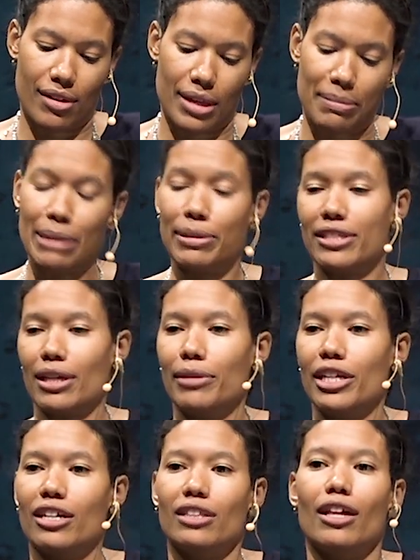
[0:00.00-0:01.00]
maybe somebody
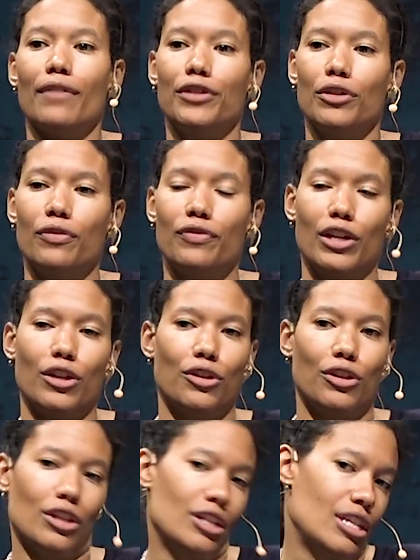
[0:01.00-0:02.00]
could love you
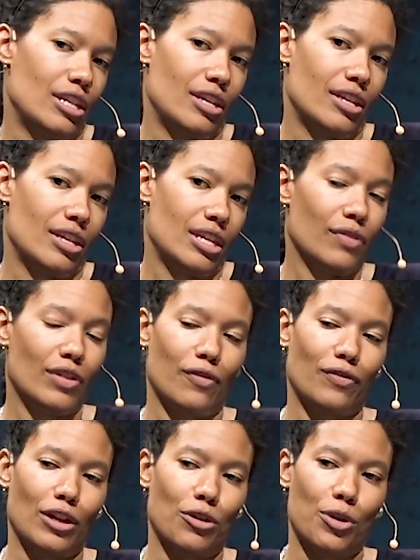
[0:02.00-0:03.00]
even if
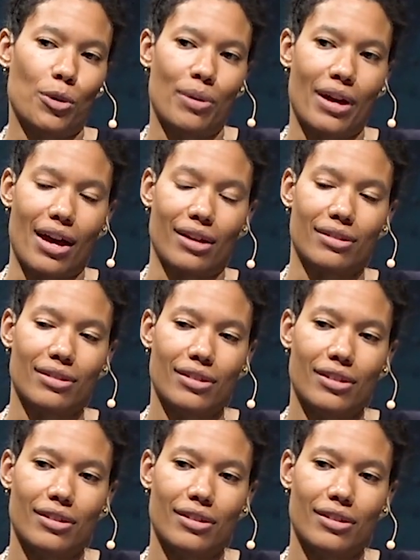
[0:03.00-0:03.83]
they knew your past.